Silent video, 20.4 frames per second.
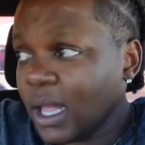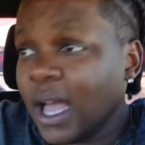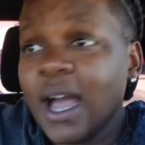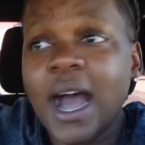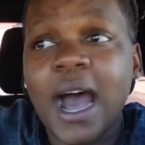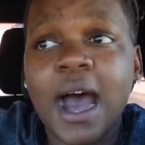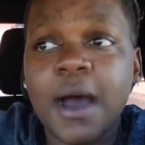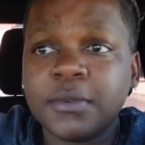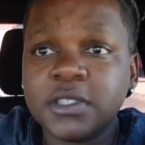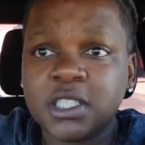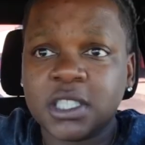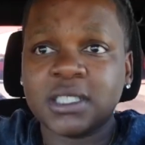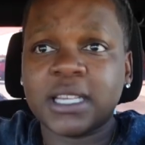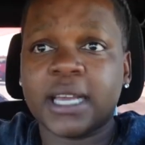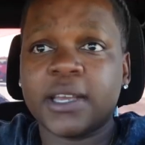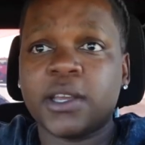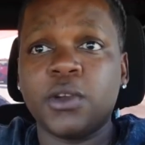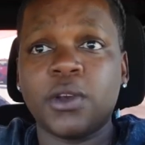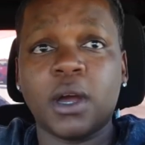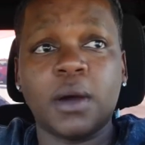I was just
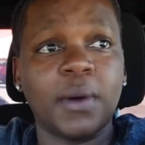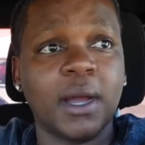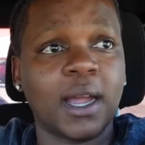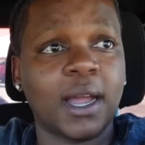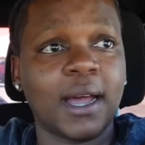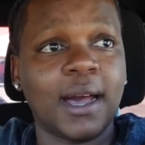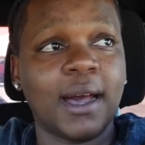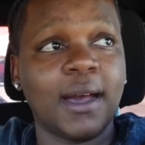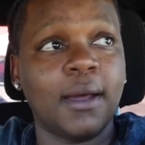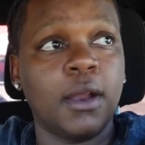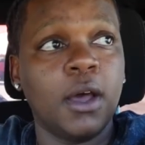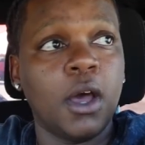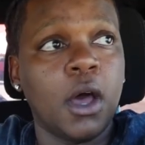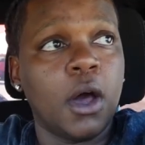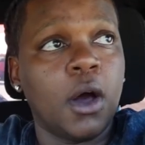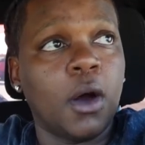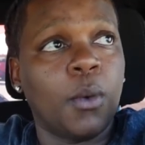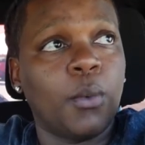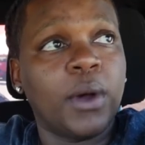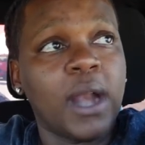like, you know what, God,
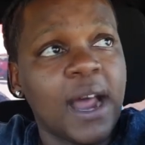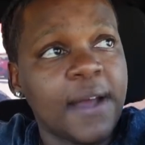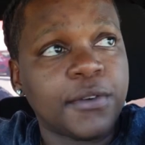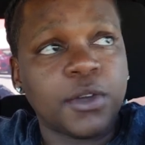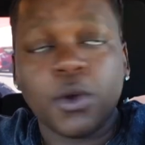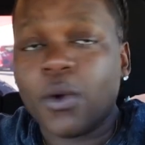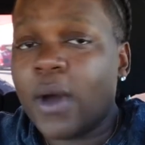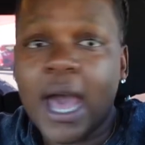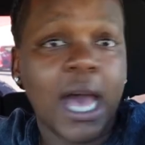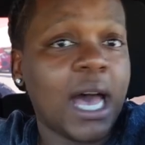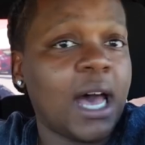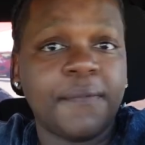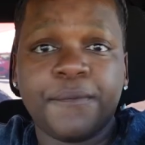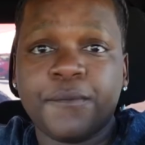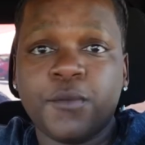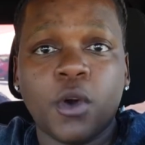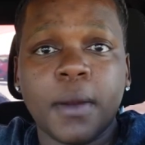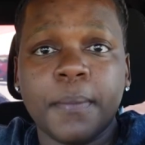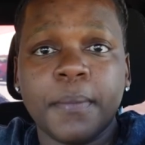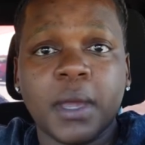whatever you have
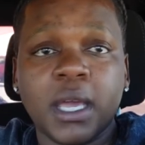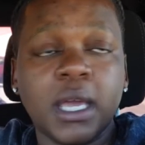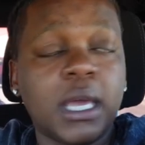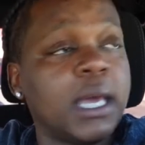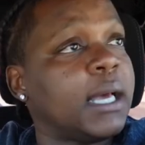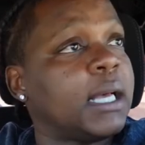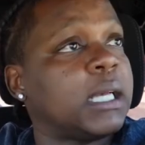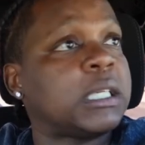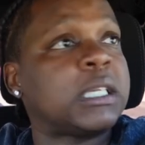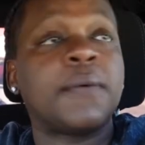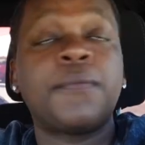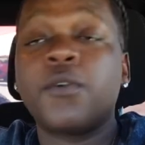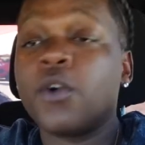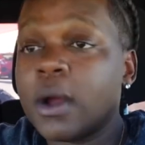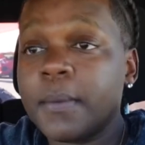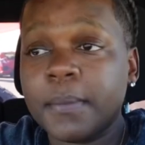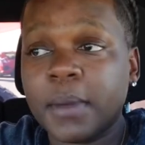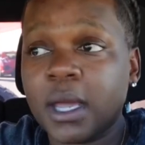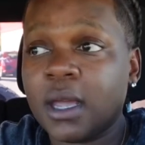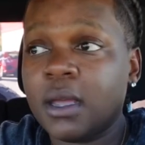for me is
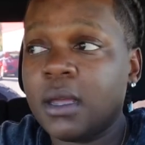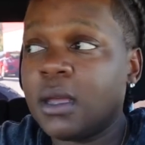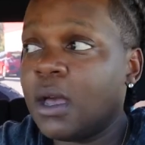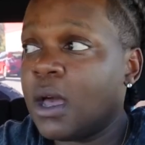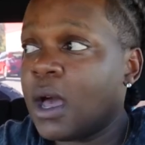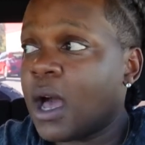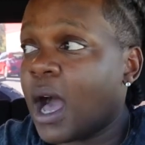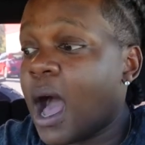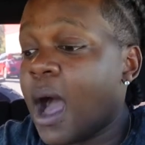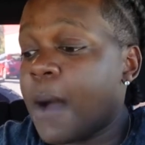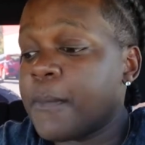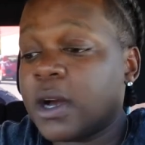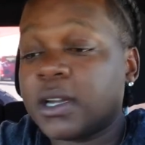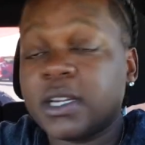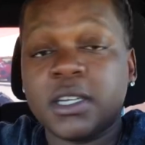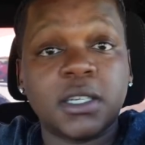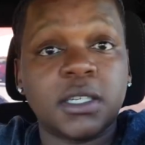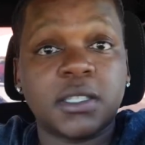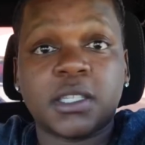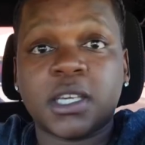for me. I'm going
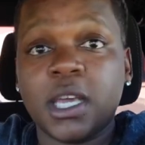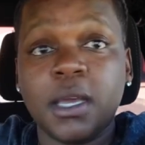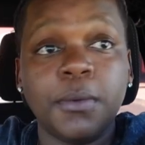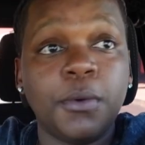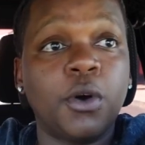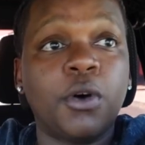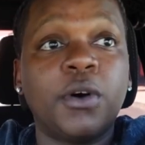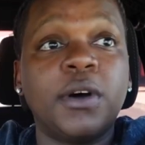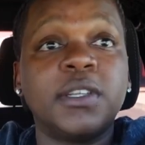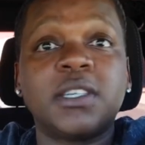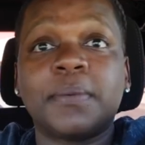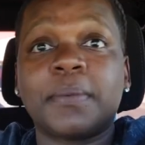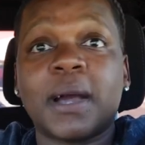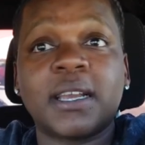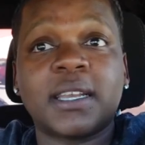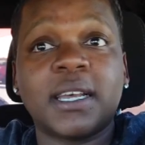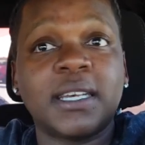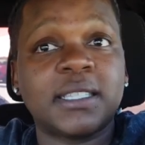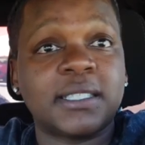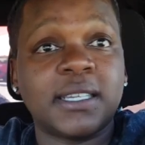to just keep going to
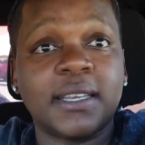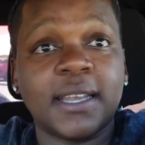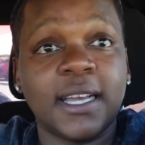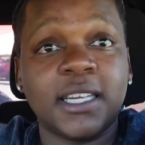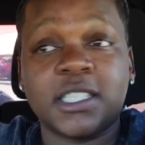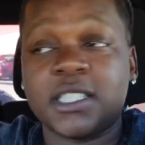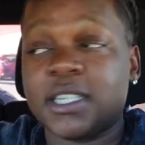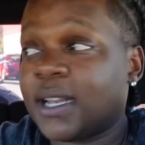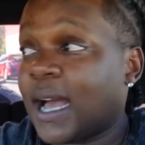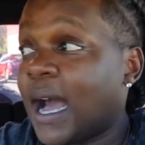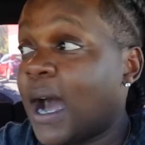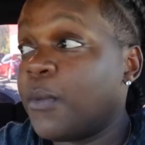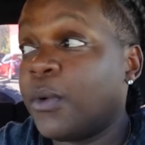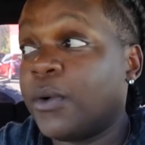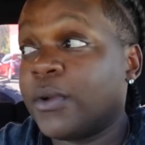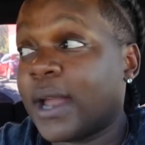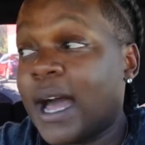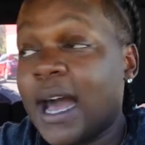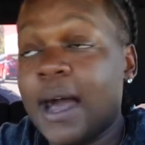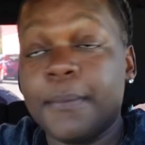my destination. I
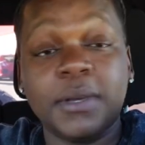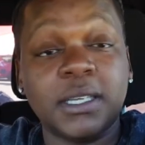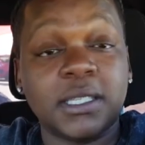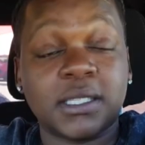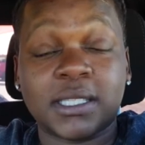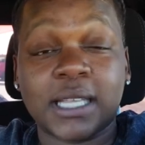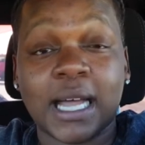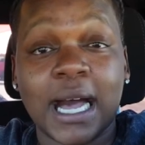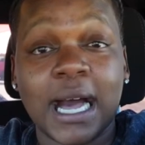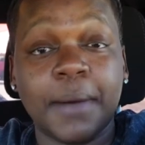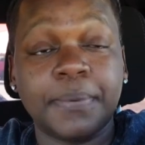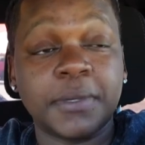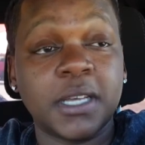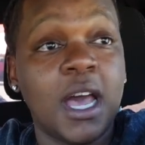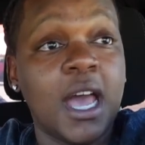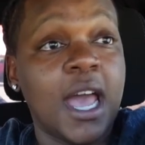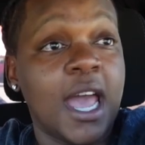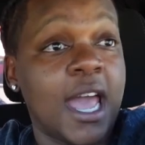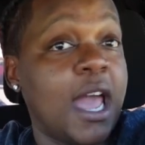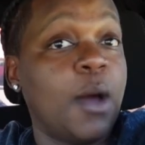will not be stopped.
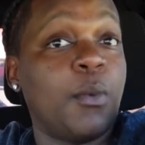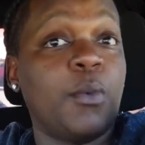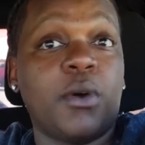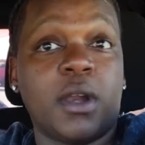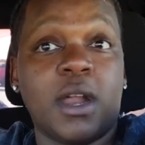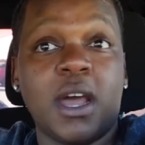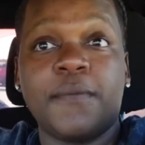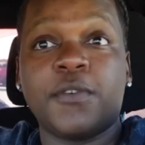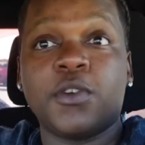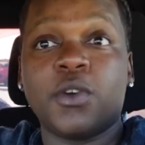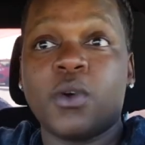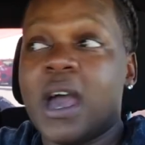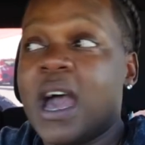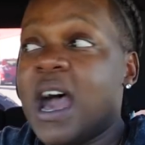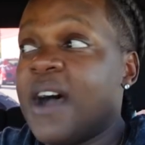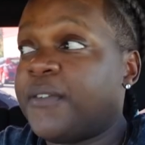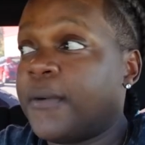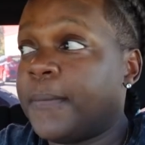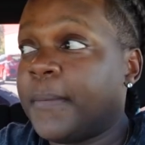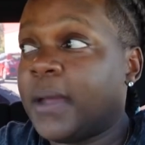And whatever you
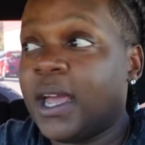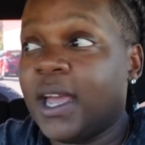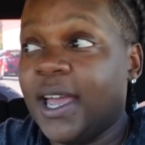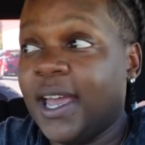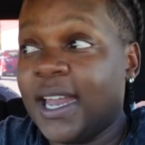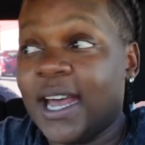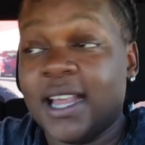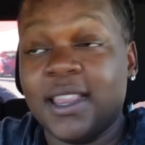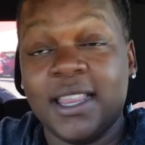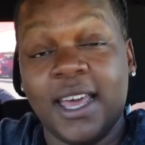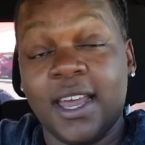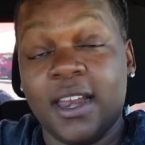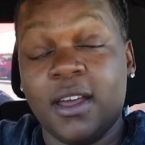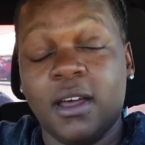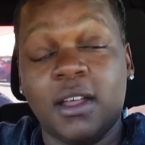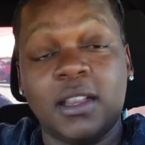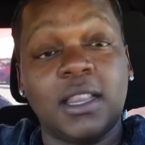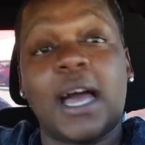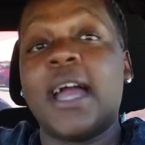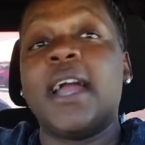have for me in
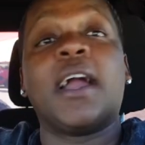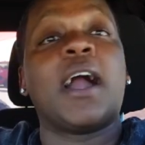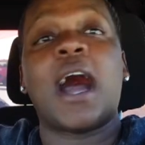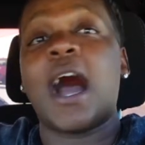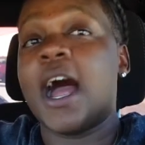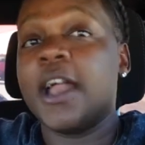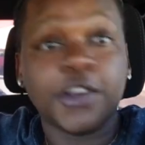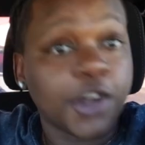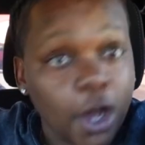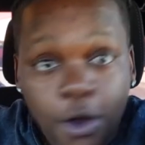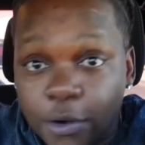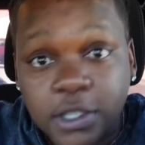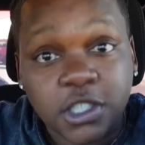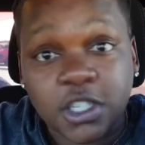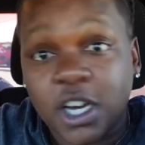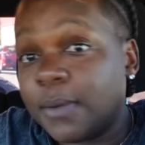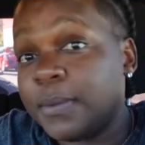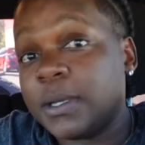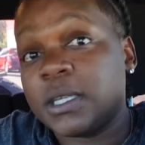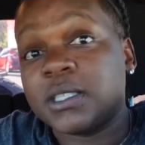Atlanta, like, I know it's
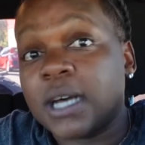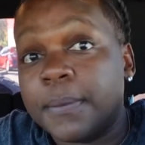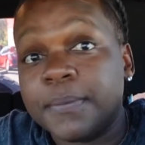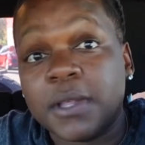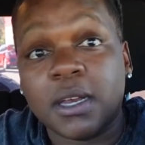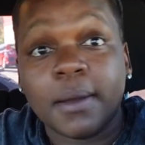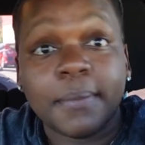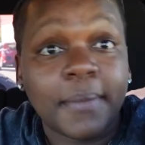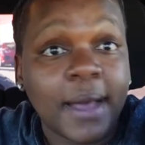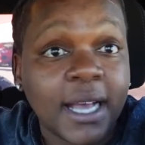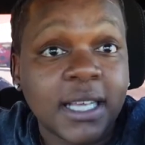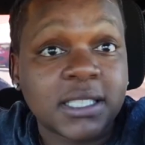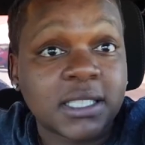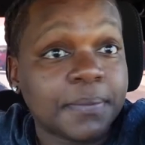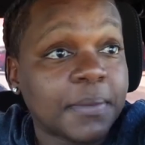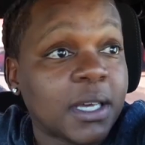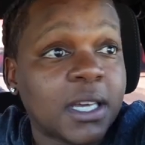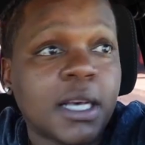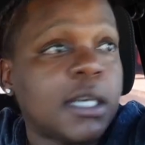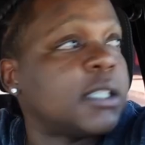going to be something
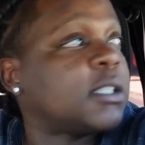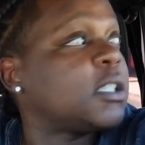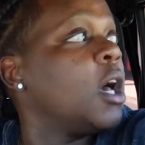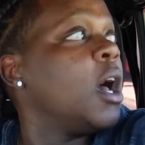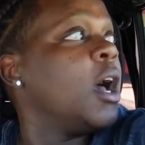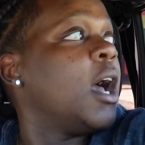amazing, because